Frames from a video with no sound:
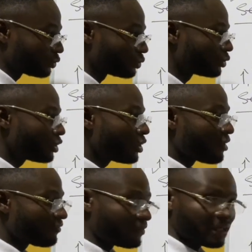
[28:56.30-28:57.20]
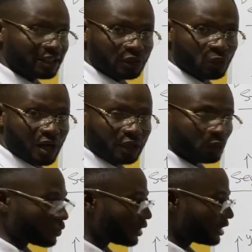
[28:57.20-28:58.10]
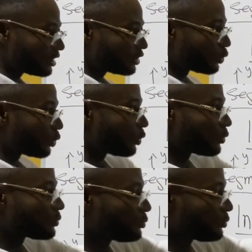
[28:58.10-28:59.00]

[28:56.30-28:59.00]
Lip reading: to find the y coordinate. So